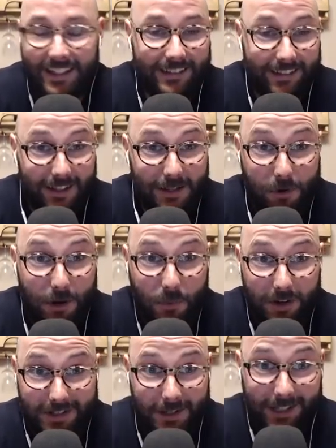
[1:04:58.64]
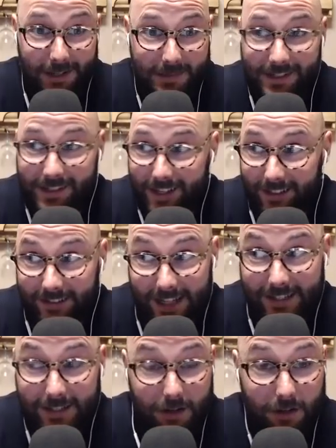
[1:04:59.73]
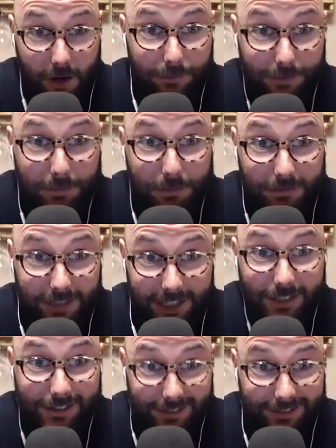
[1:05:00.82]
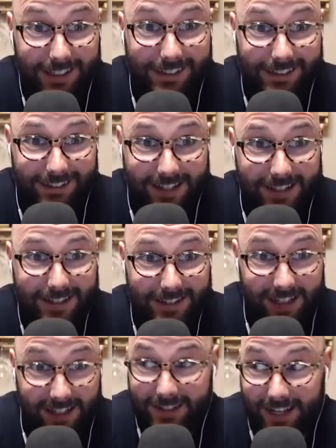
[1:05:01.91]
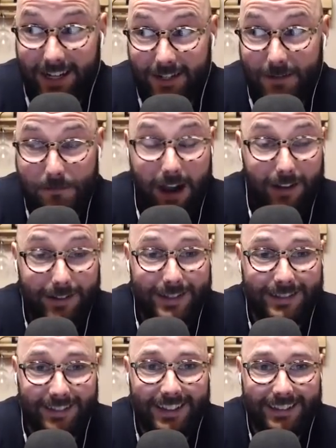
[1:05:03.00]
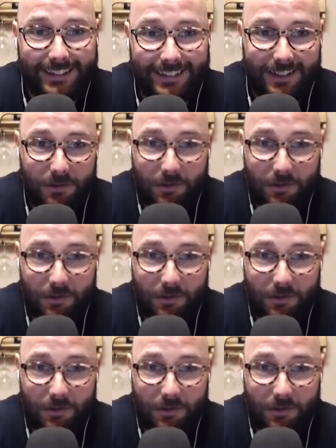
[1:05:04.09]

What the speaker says: to the point where sometimes it's like, this is uncomfortable. Like this is kind of embarrassing. Like they'll